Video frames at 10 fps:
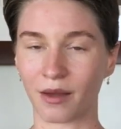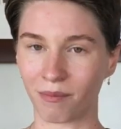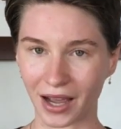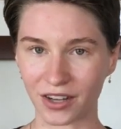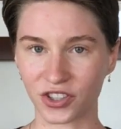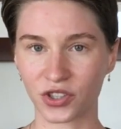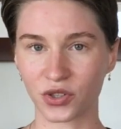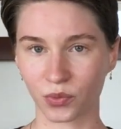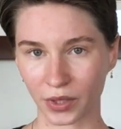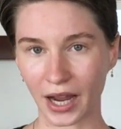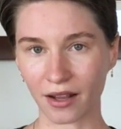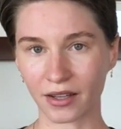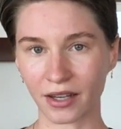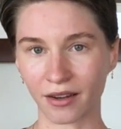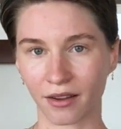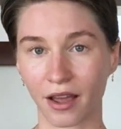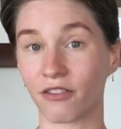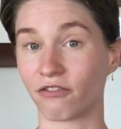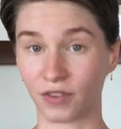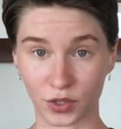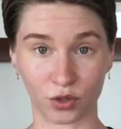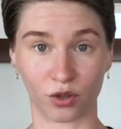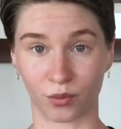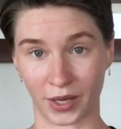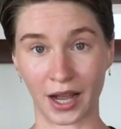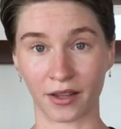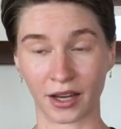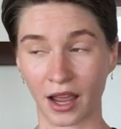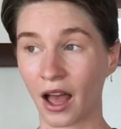imagined reality and physical reality.